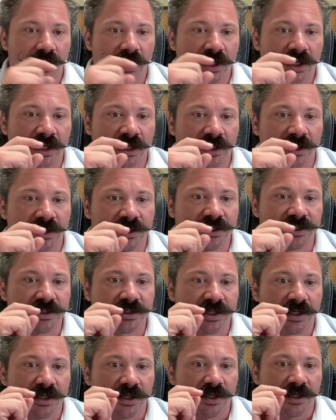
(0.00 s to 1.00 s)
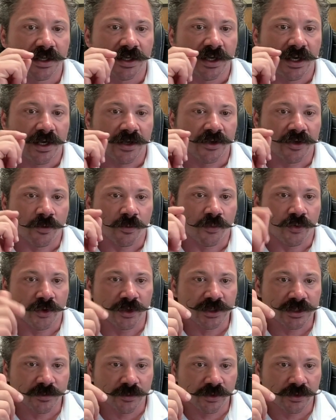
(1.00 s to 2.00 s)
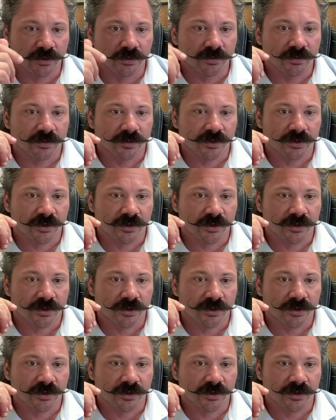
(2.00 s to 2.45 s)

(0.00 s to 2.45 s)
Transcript: is your principal,